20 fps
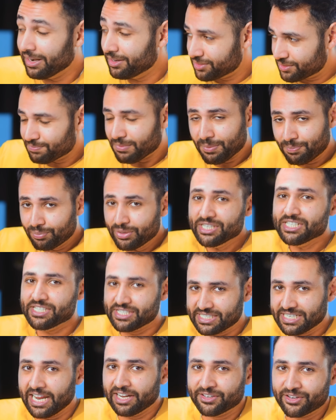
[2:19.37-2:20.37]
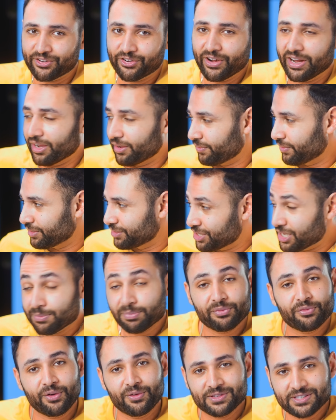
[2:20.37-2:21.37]
it's a pretty standard trick for
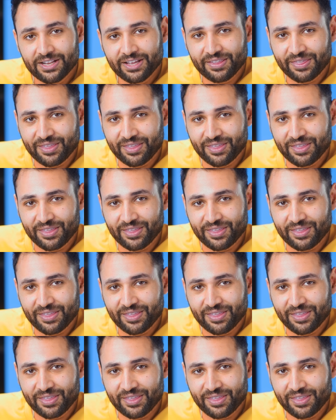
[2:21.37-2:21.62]
cheaper phones like